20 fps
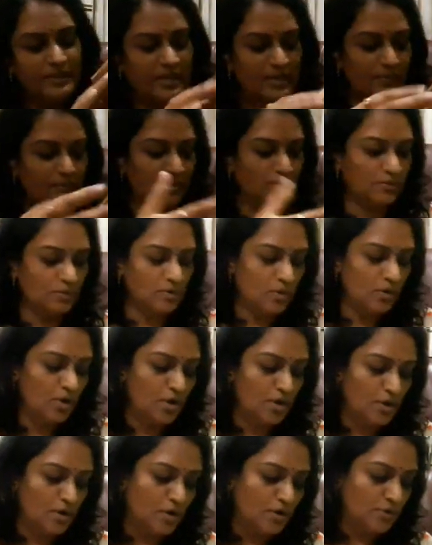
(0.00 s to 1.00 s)
be able to
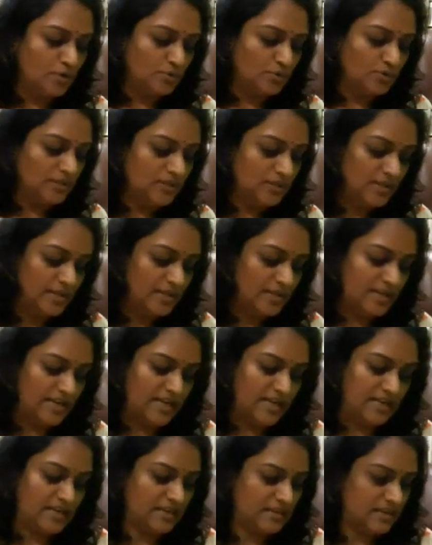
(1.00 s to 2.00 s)
do the
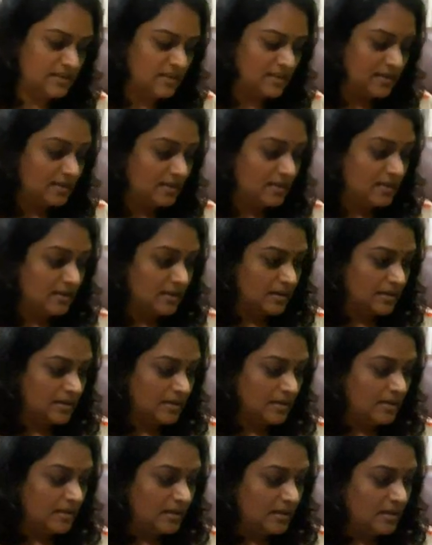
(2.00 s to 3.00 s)
reading.
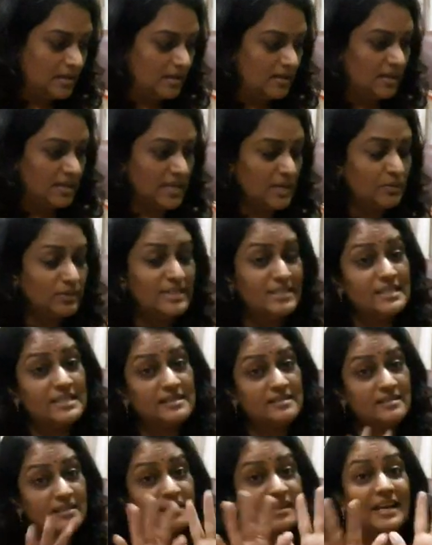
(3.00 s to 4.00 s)
Now this
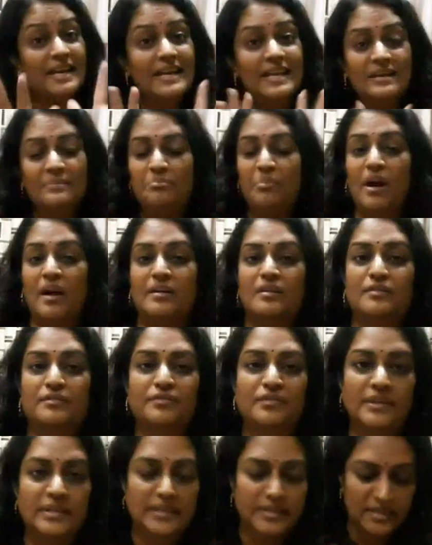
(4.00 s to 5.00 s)
is the reading part
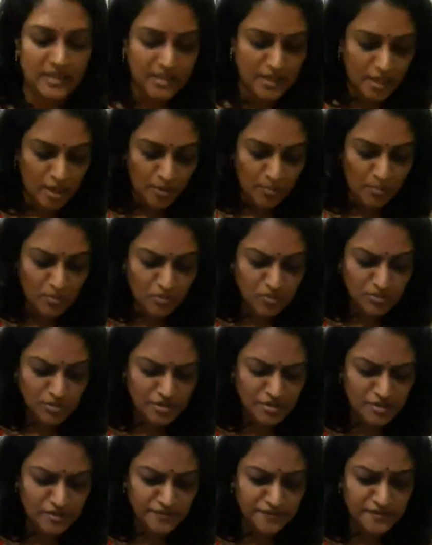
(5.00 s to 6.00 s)
of it.
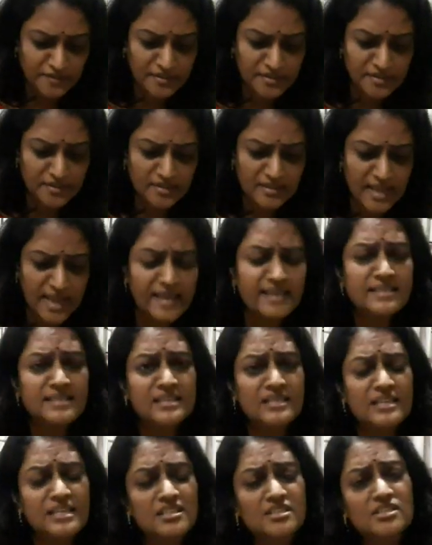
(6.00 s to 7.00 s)
Most of us as
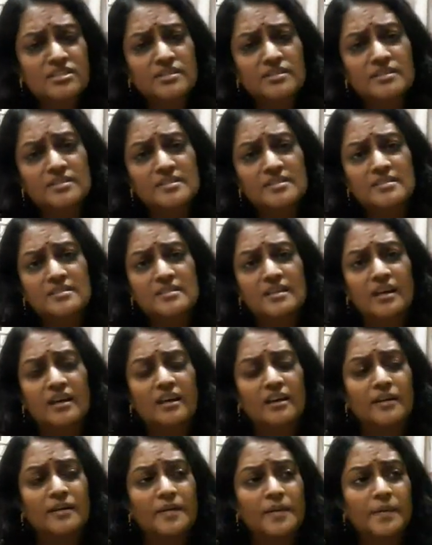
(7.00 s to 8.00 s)
teachers,
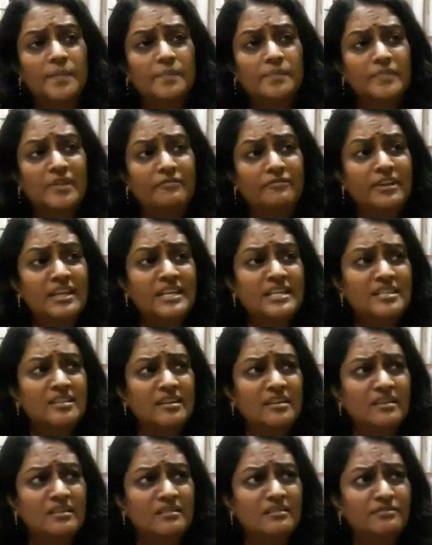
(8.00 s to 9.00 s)
we
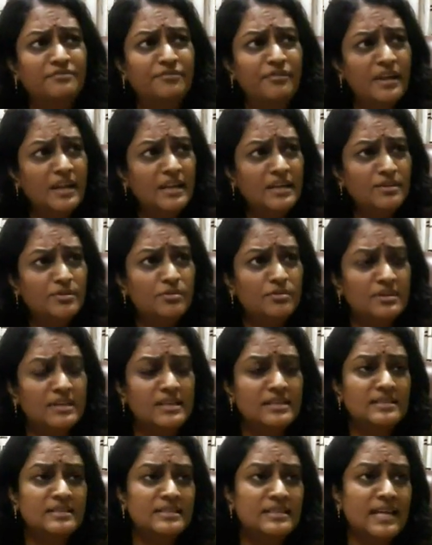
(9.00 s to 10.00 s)
fail to
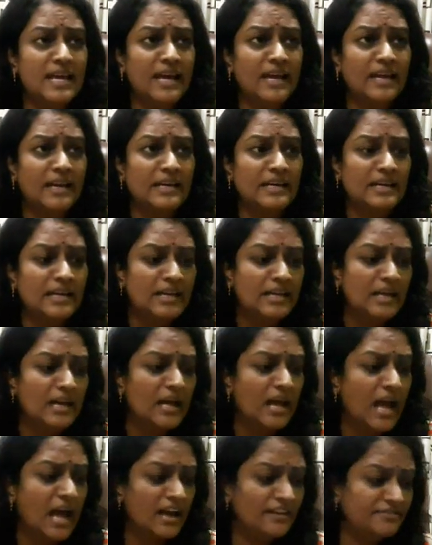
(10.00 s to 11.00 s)
understand,
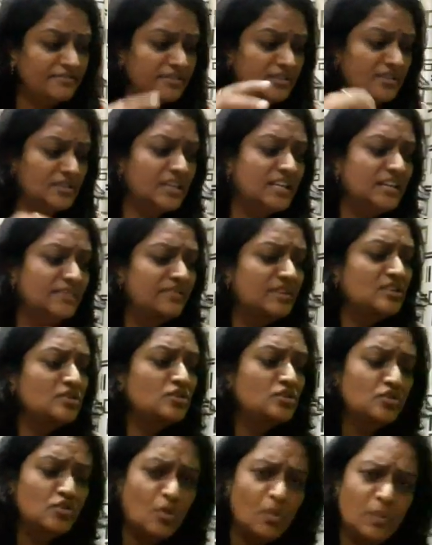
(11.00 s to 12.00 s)
after giving
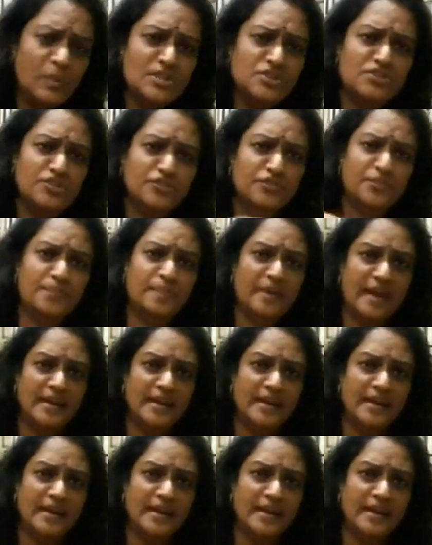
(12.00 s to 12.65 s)
so much of